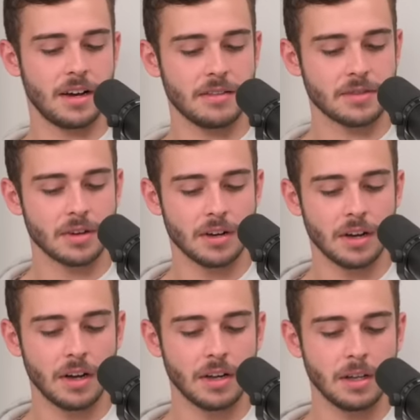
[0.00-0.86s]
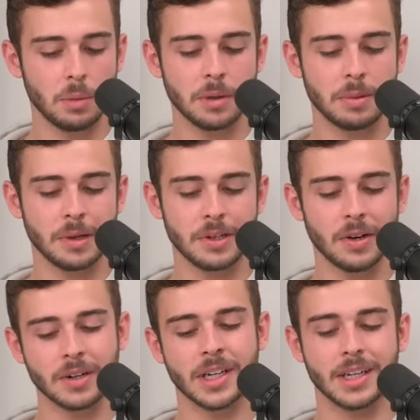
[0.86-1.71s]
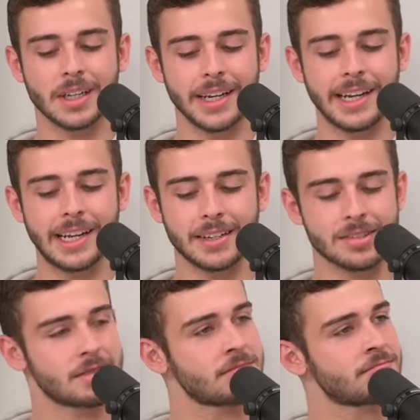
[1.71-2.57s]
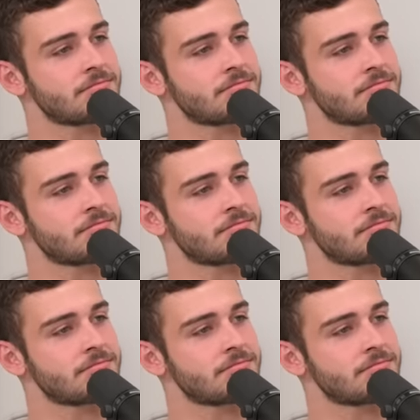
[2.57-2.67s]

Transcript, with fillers: I've got. You wouldn't put a donkey in Heelys.